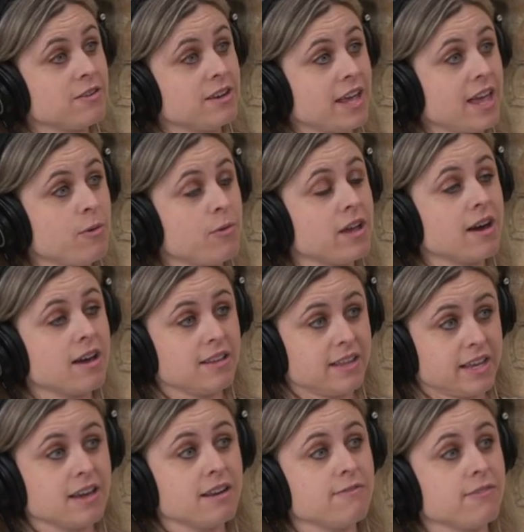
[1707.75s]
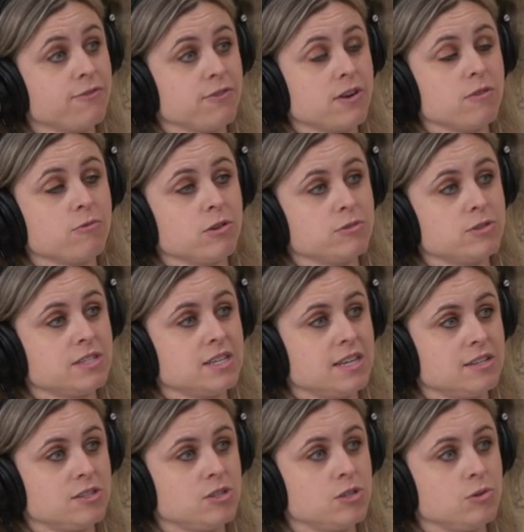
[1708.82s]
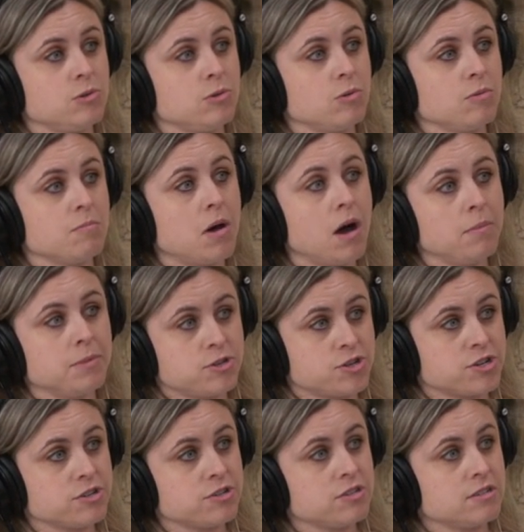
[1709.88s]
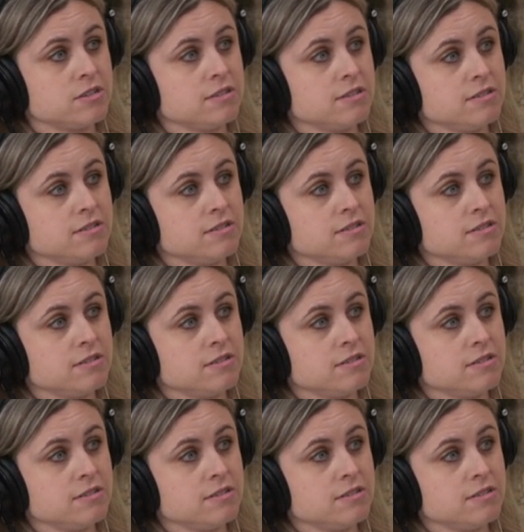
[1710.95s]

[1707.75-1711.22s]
day. We got a, like kind of a front row seat to Momagers